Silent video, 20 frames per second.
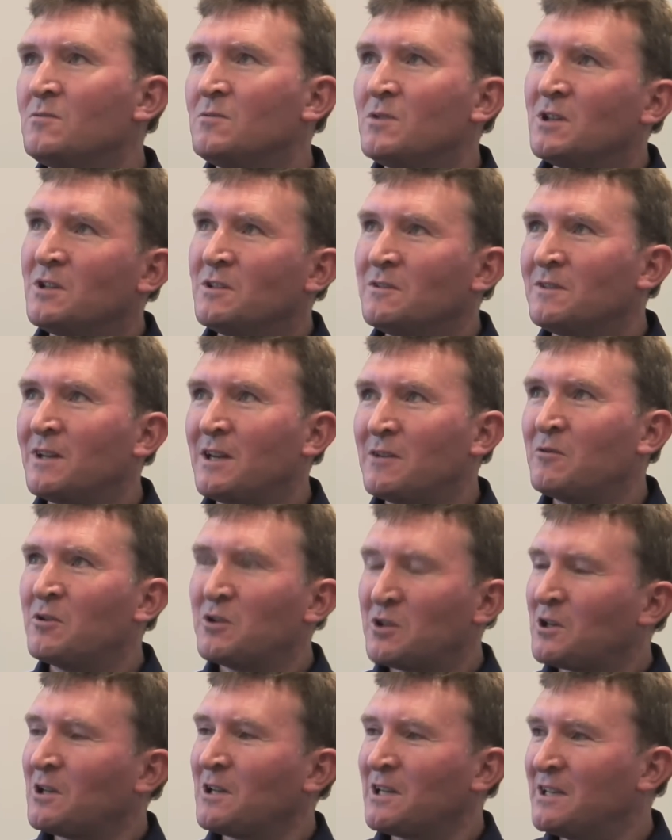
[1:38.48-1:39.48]
Well,
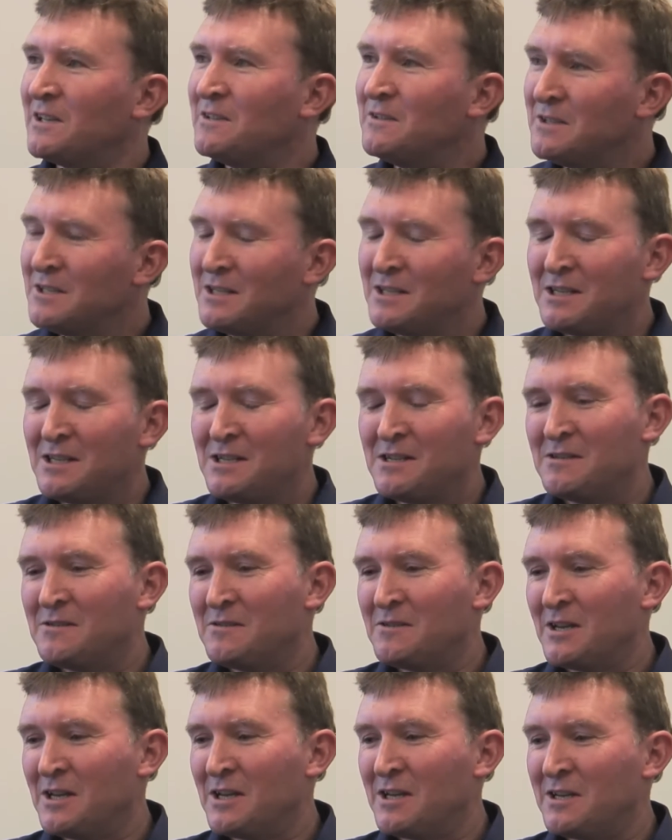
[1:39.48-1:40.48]
ironically,
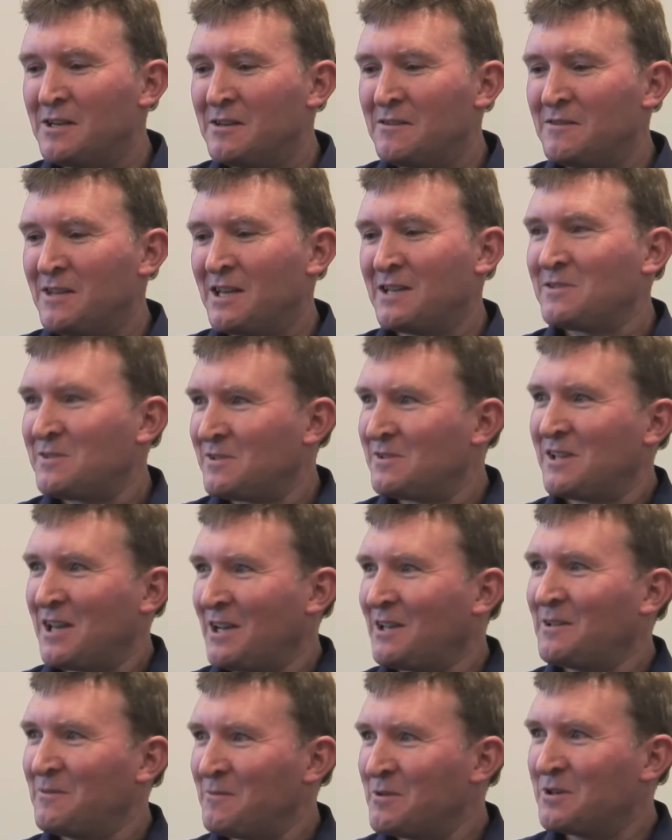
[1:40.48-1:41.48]
that's
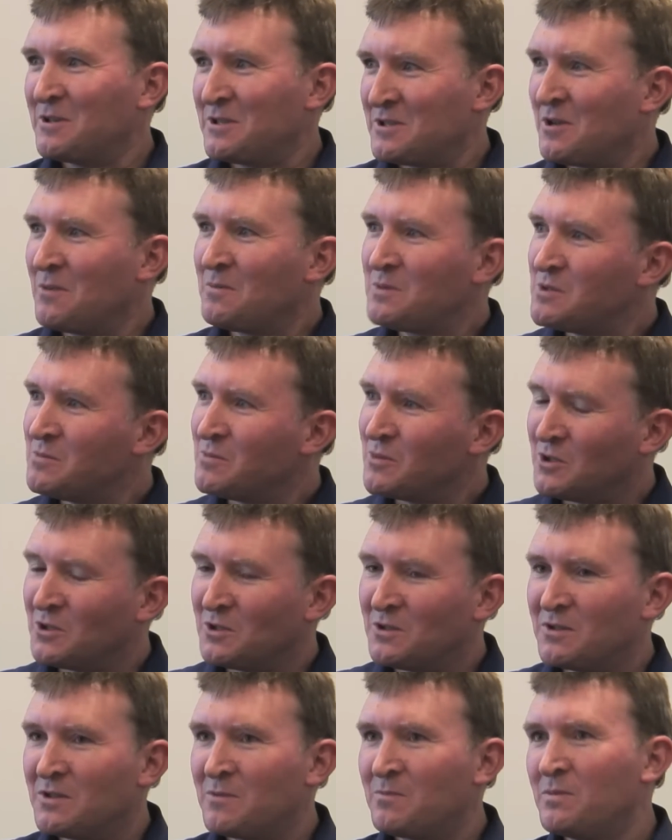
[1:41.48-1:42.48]
exactly where it is
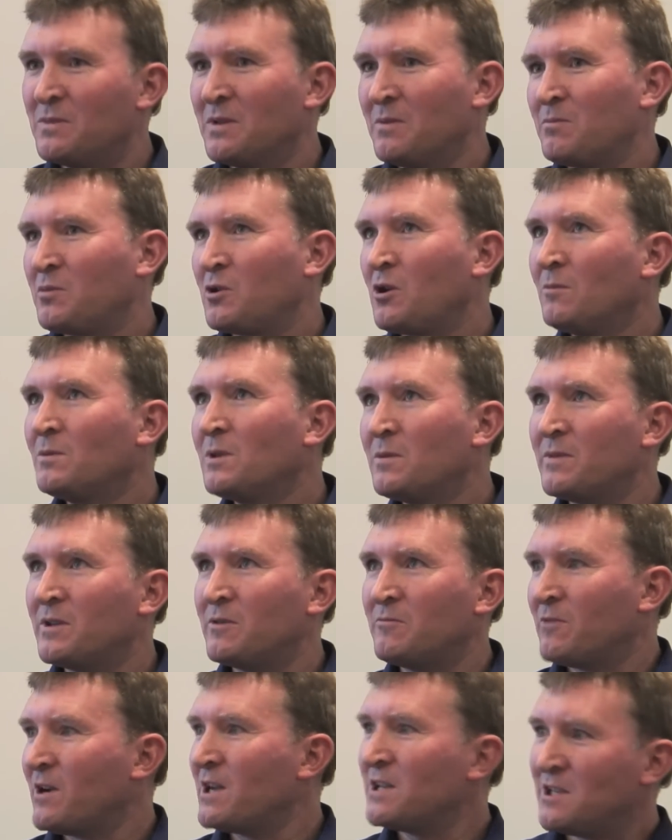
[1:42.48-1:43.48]
optimal. The problem
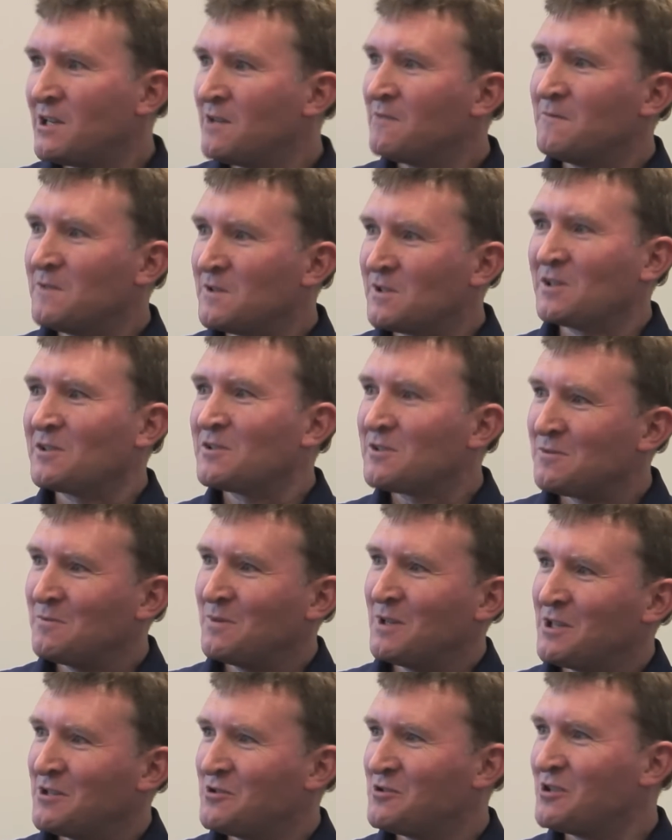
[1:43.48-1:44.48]
in radio physics, to
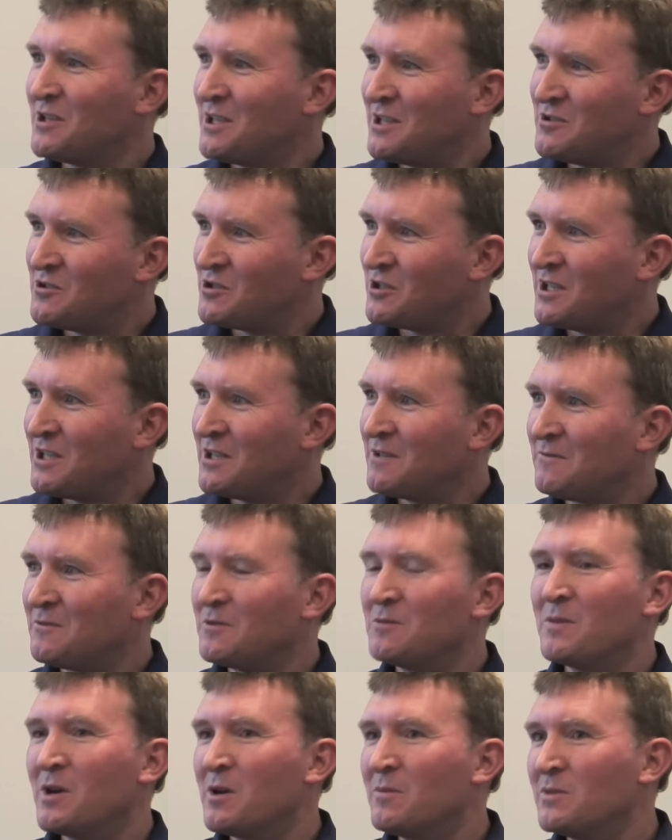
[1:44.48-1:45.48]
be engineer
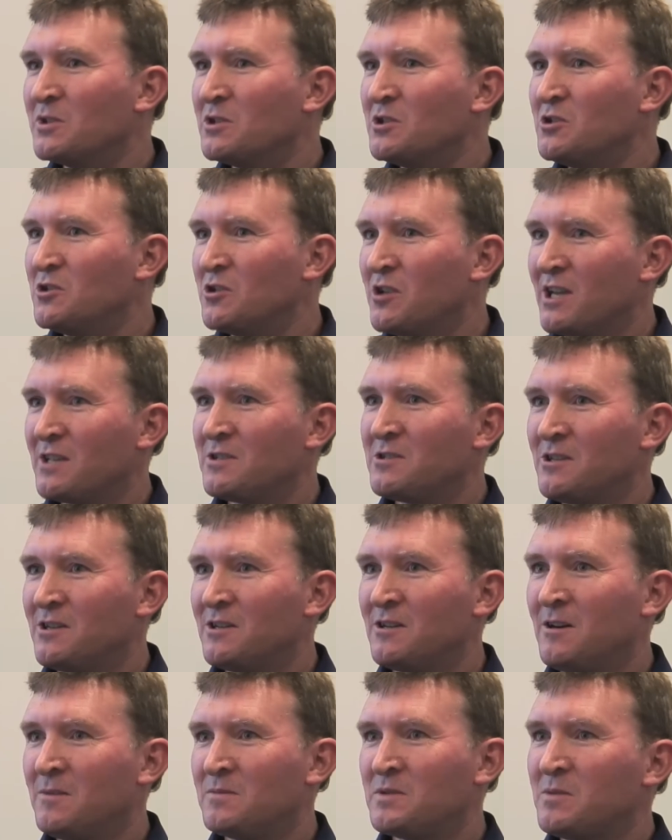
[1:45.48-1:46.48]
for a moment, is you get to
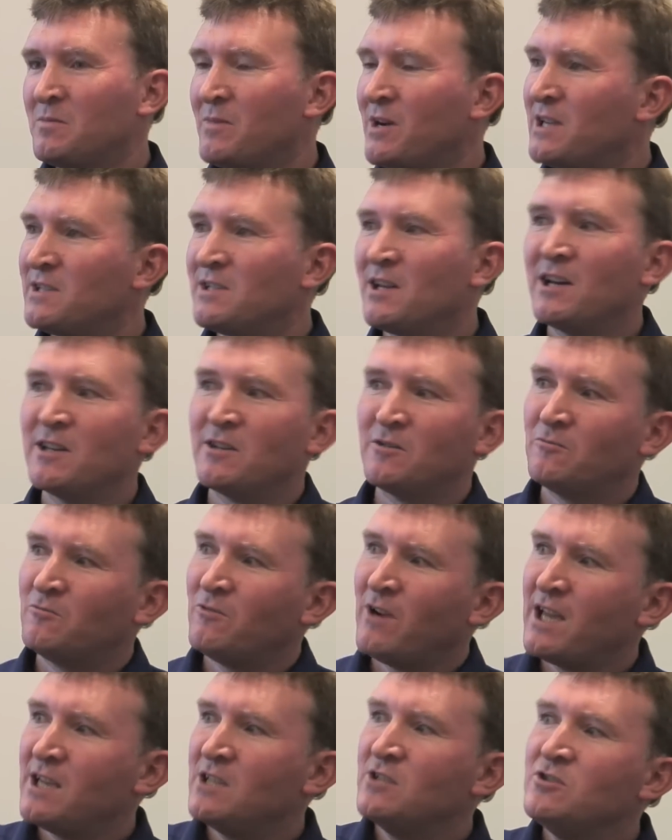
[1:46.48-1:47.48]
optimize either
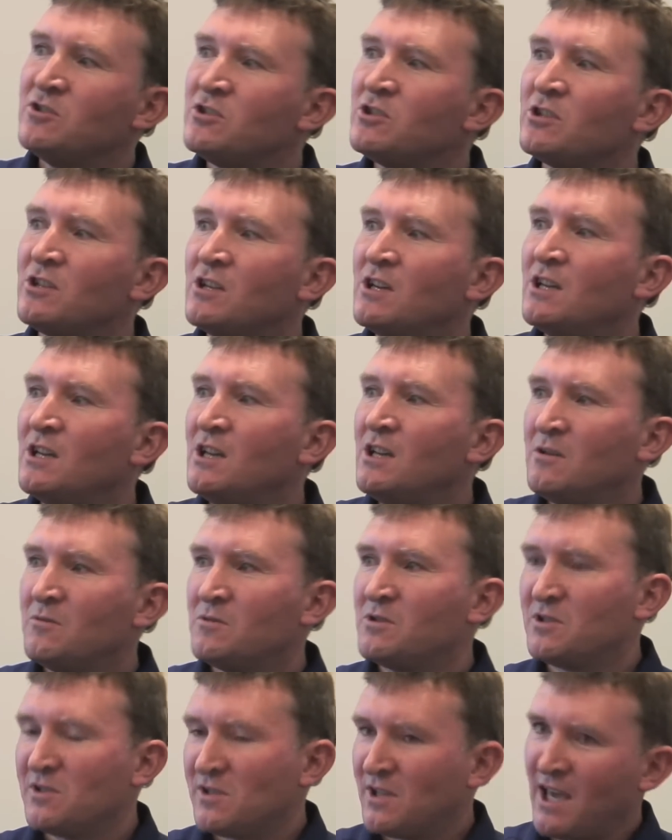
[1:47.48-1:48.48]
range,
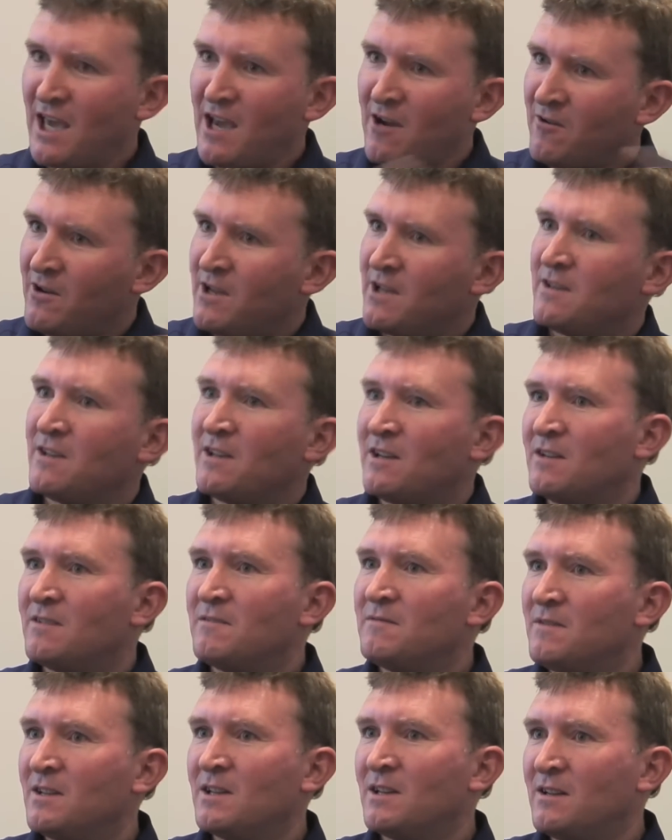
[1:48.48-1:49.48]
which is the area
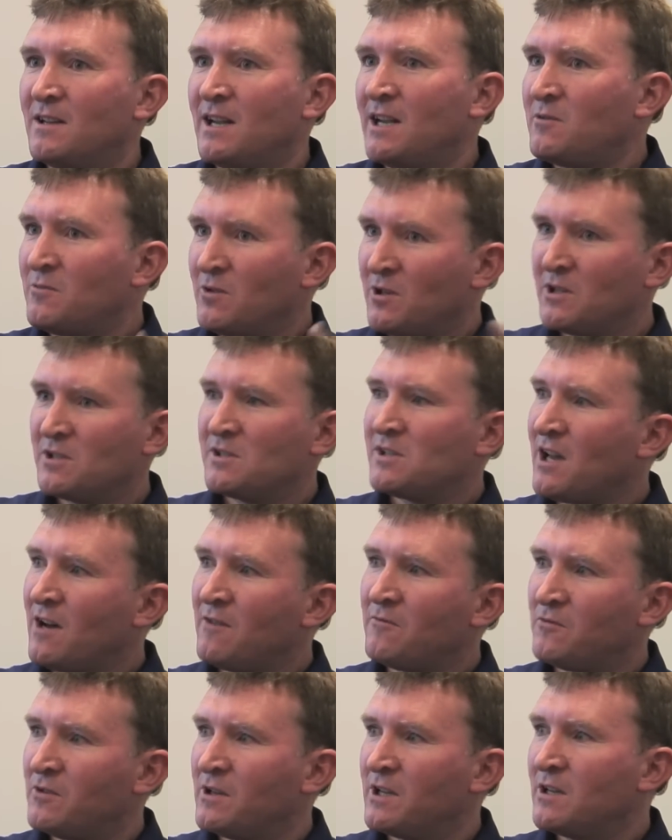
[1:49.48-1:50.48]
that a network is
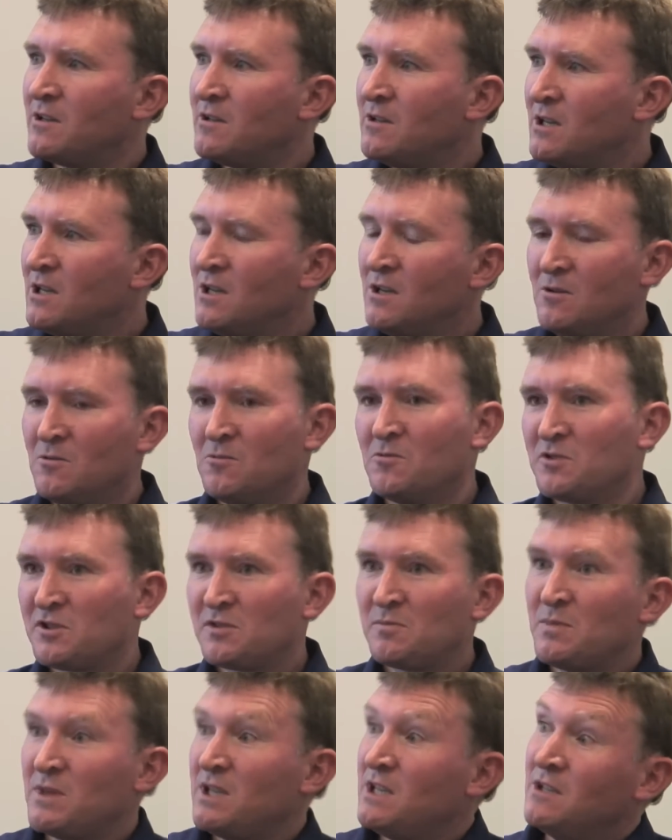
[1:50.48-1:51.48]
covering, or
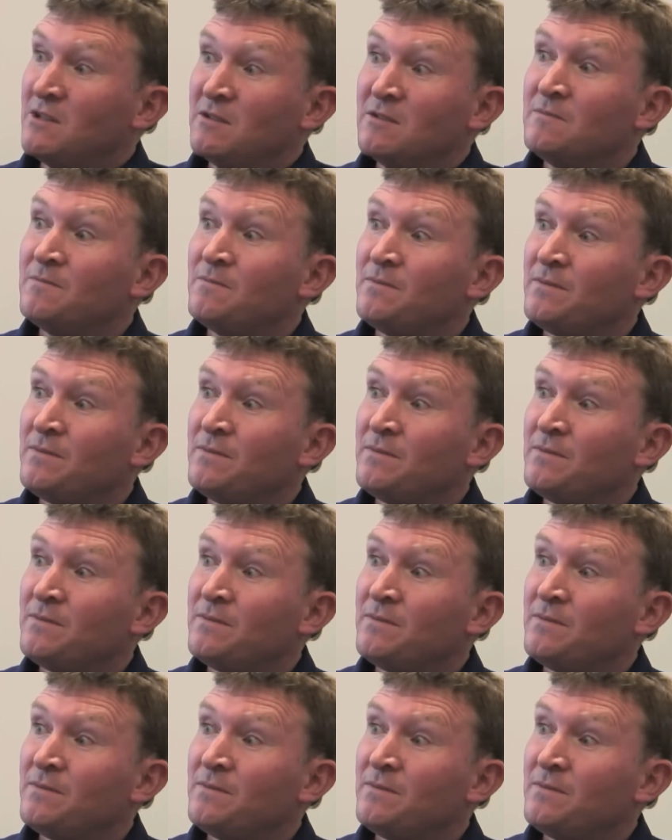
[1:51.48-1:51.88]
speed.